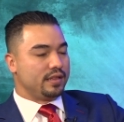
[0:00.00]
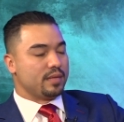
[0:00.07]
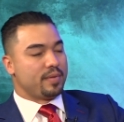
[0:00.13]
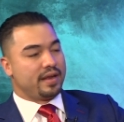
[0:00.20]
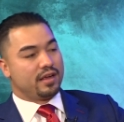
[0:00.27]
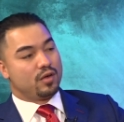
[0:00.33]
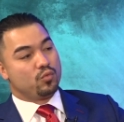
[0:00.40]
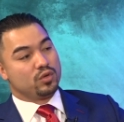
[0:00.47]

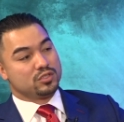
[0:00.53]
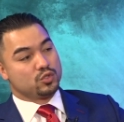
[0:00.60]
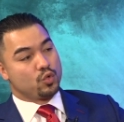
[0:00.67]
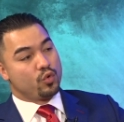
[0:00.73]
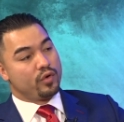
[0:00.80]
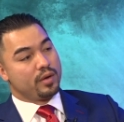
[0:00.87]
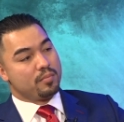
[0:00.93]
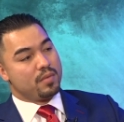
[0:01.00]
depending on what
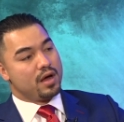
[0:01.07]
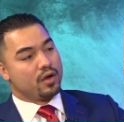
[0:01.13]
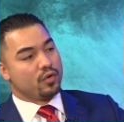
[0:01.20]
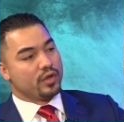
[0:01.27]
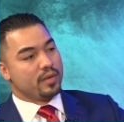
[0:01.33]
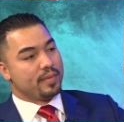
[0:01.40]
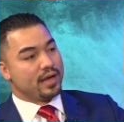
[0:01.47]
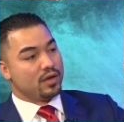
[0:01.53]
scoring
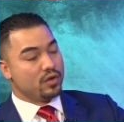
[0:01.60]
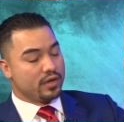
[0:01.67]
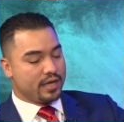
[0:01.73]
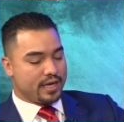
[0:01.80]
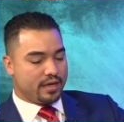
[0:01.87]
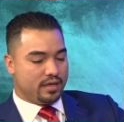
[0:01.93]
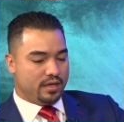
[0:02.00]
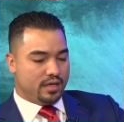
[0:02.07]
model you may look
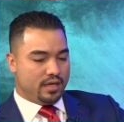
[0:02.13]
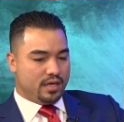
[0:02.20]
at,